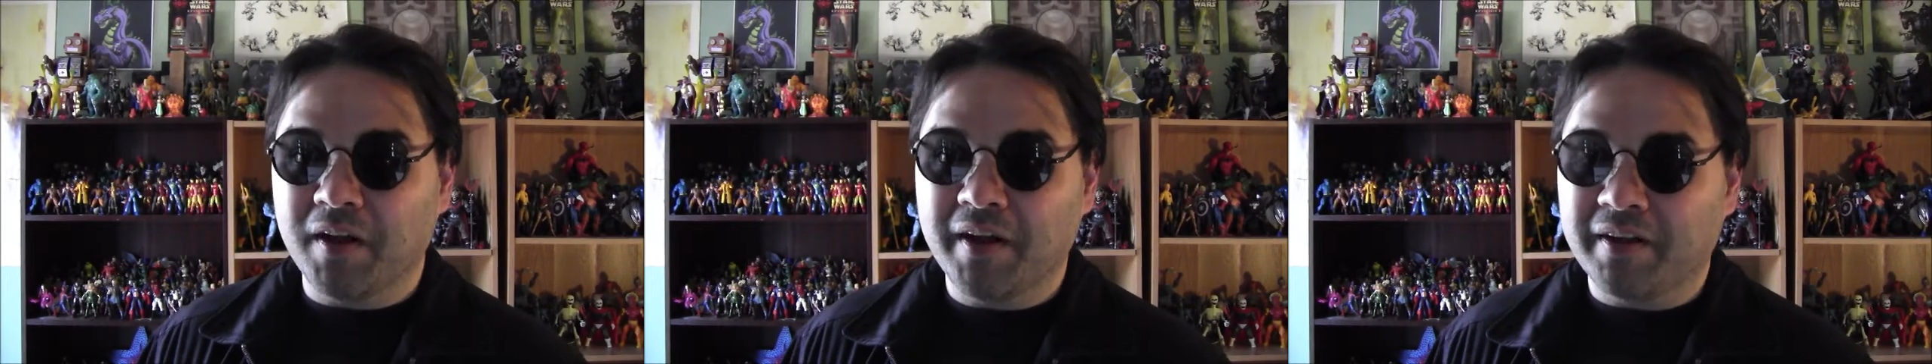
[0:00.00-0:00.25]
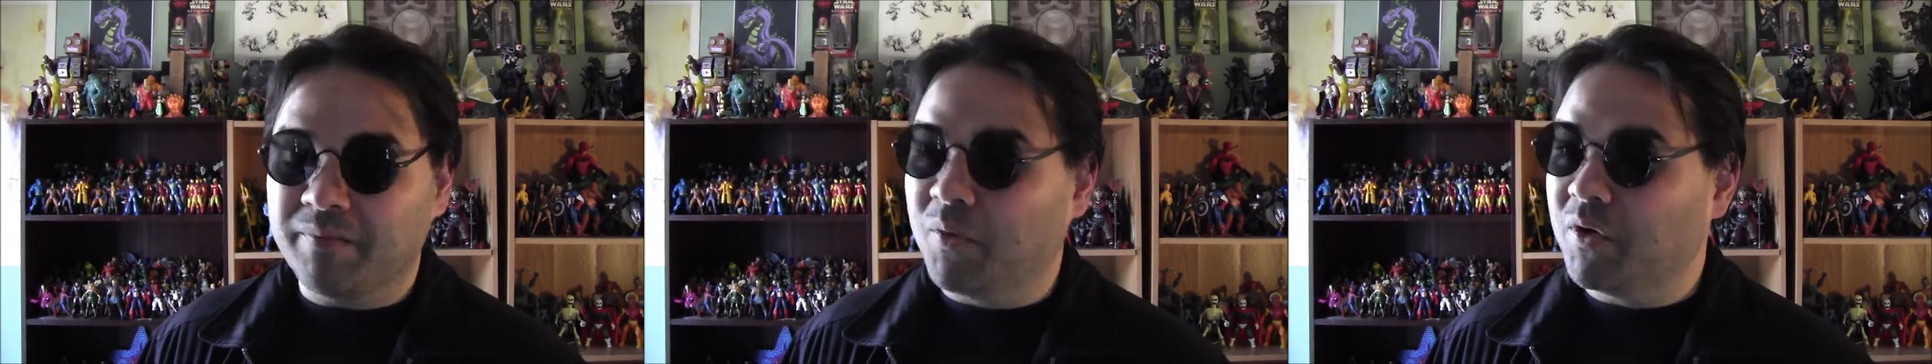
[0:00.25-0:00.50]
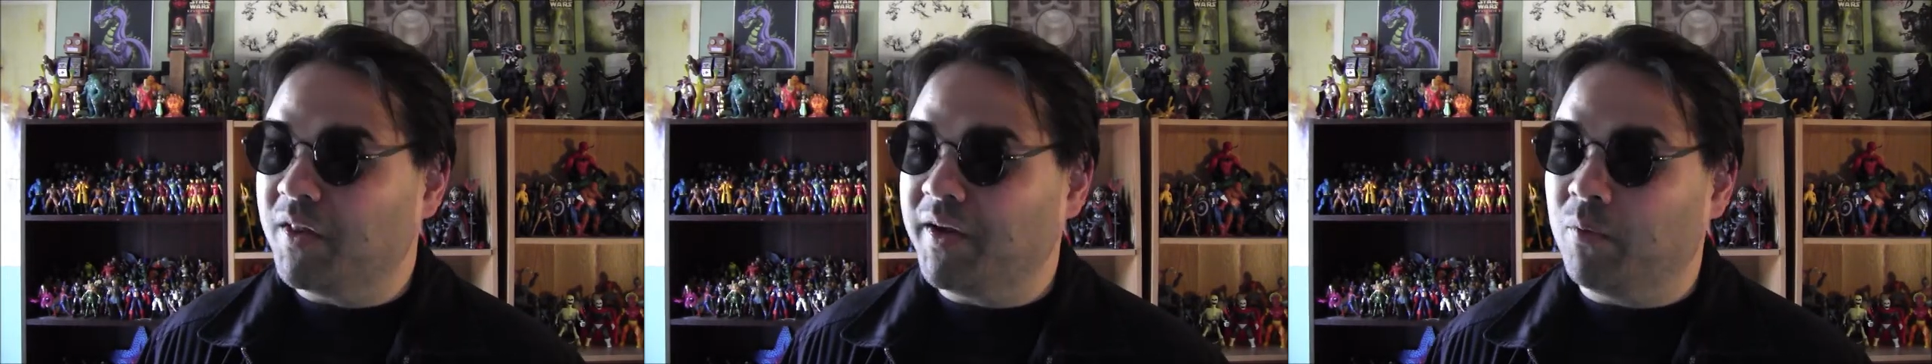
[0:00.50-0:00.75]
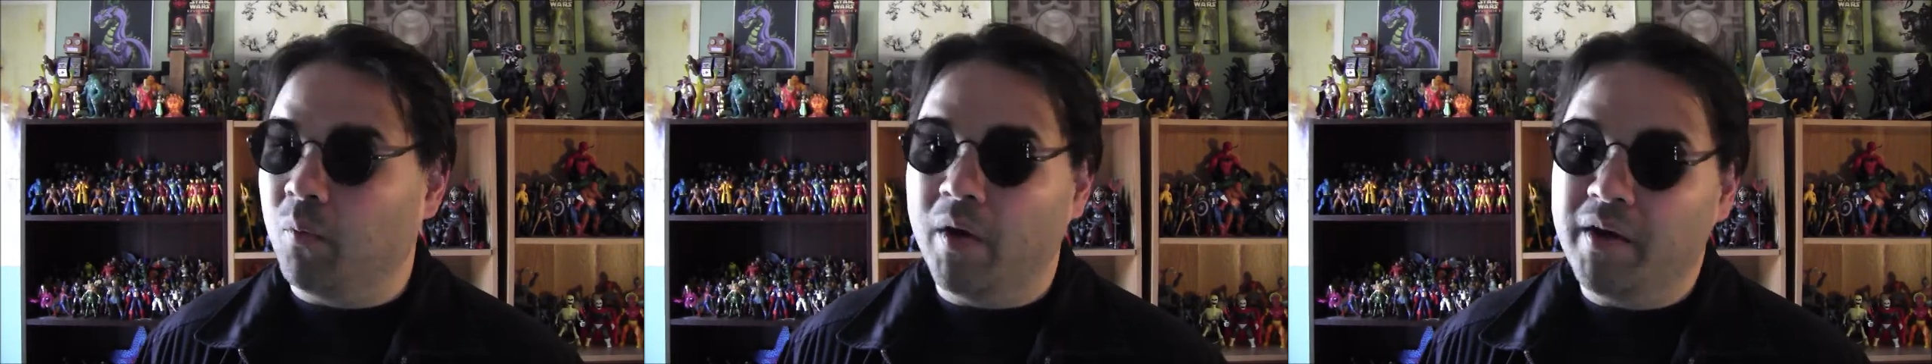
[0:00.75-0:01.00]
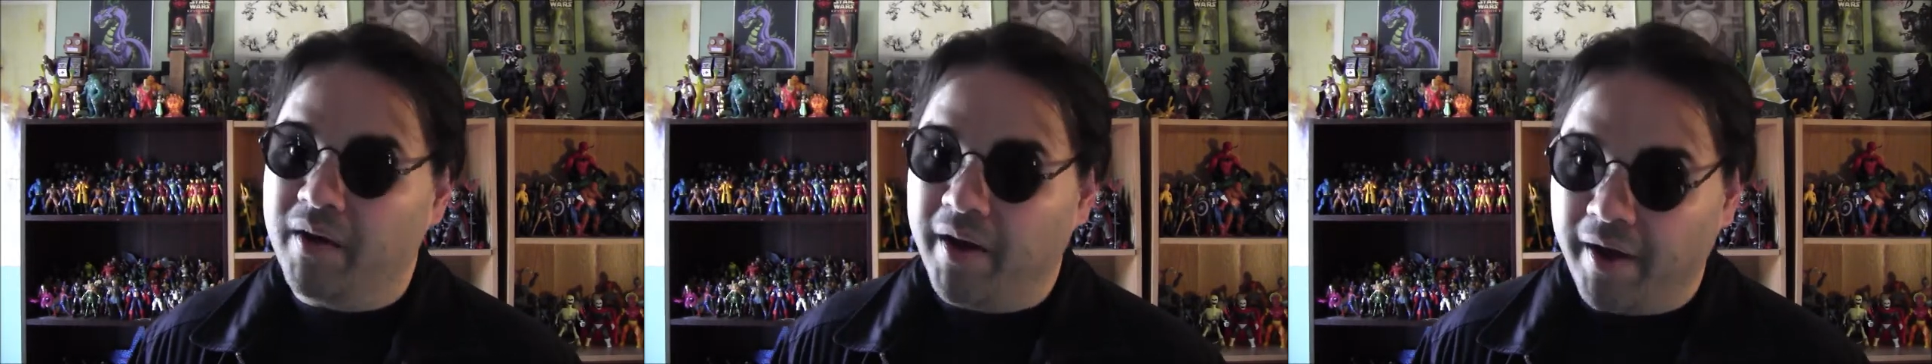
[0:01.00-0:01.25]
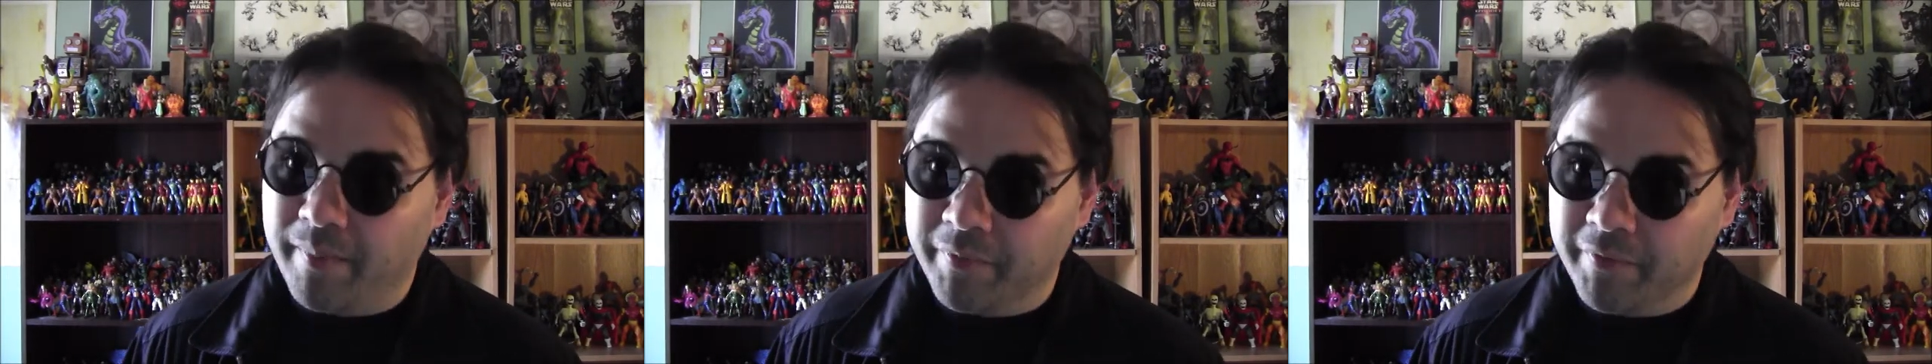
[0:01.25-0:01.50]
like more like when it
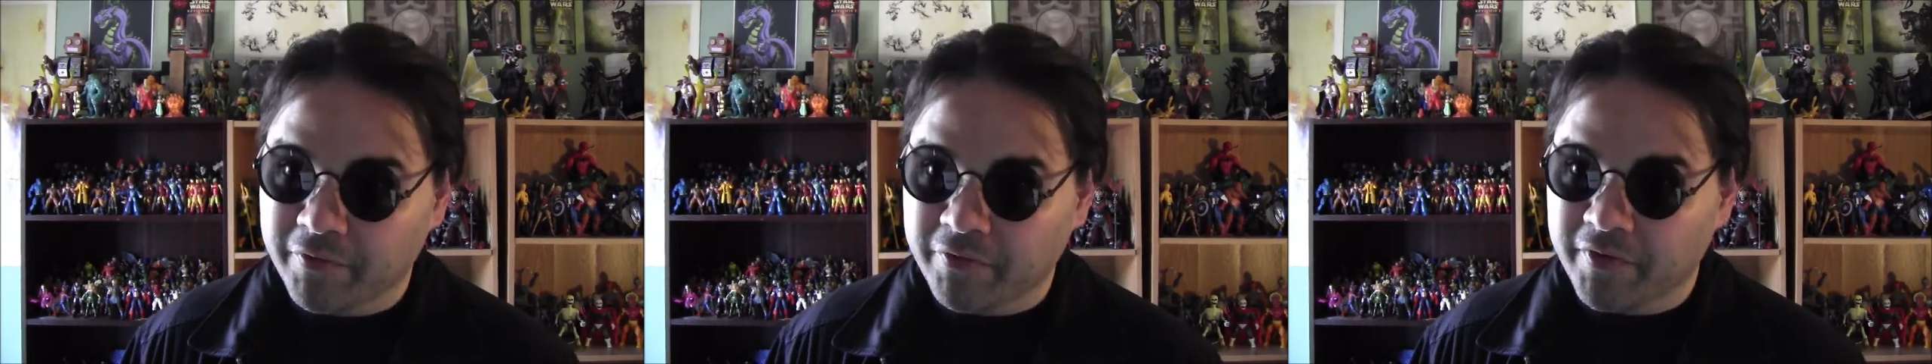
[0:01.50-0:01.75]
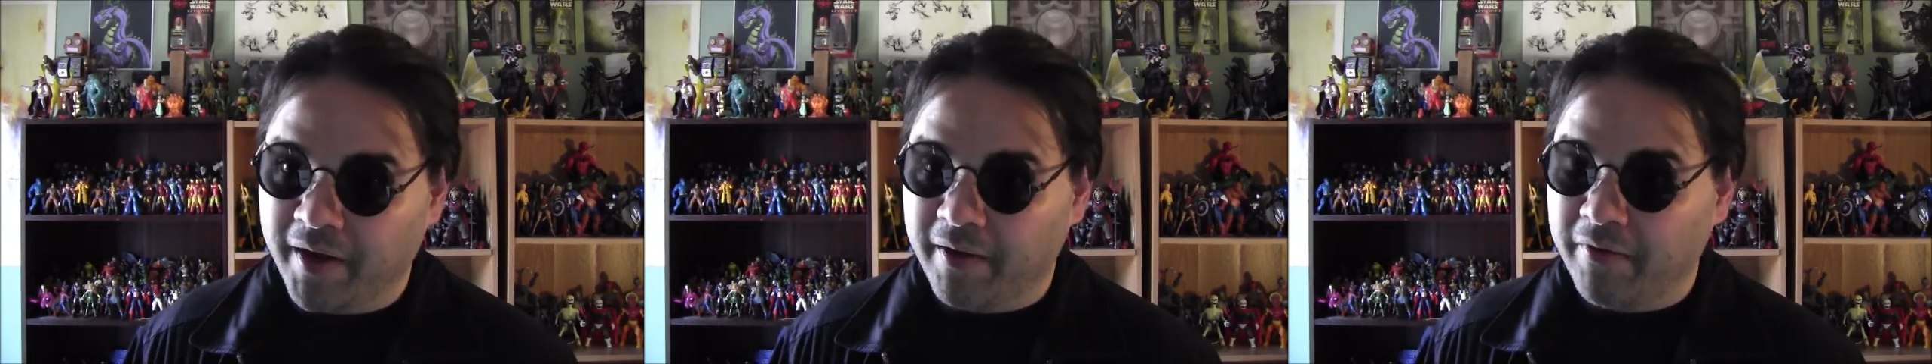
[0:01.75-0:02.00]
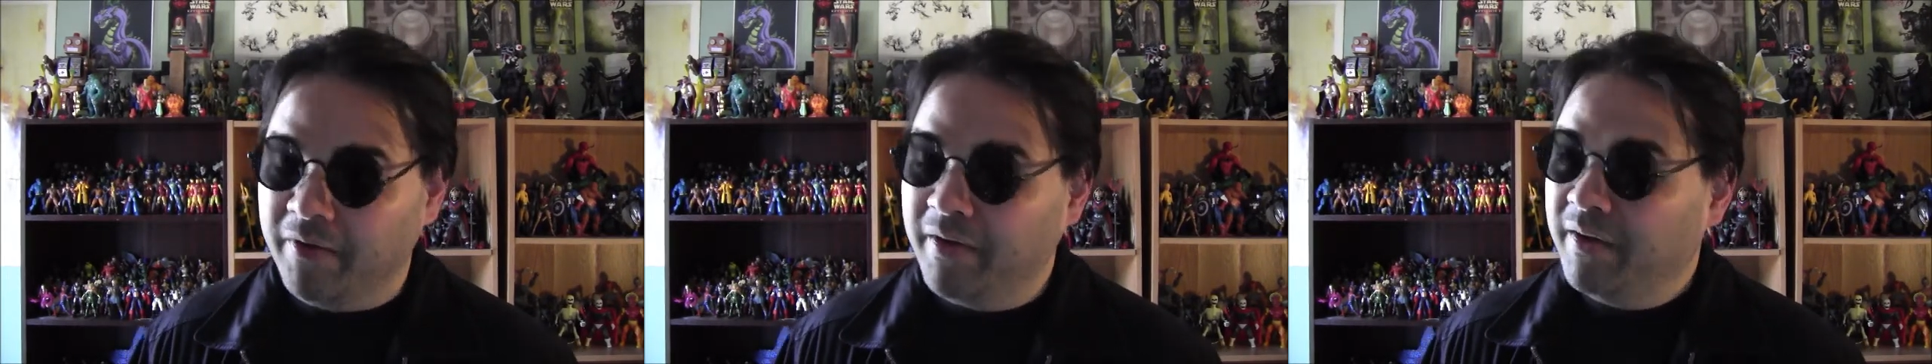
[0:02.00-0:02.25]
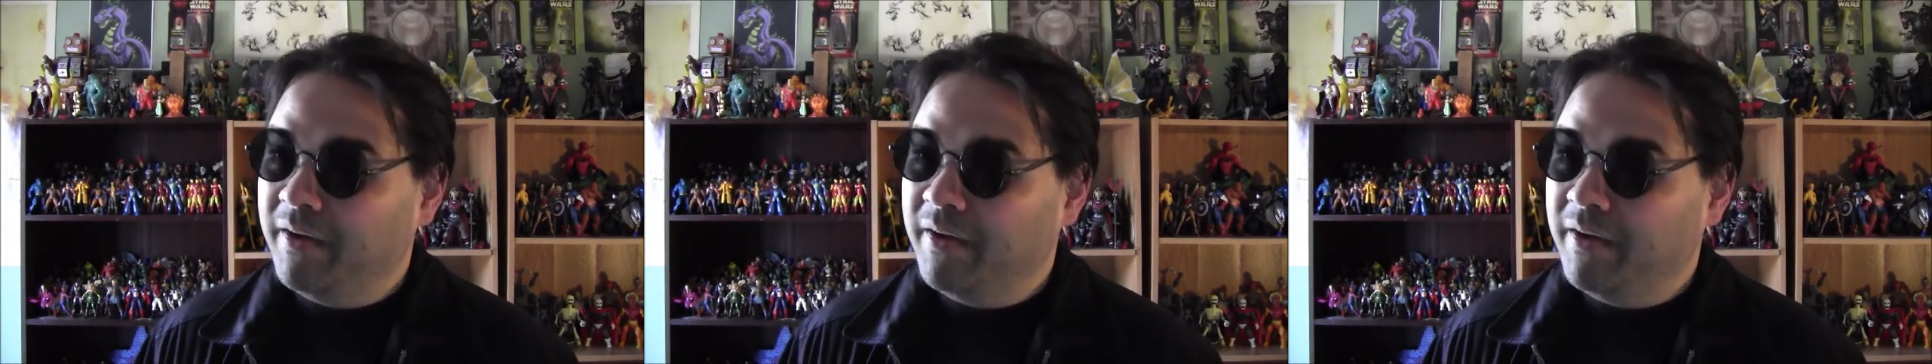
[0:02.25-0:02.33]
happens now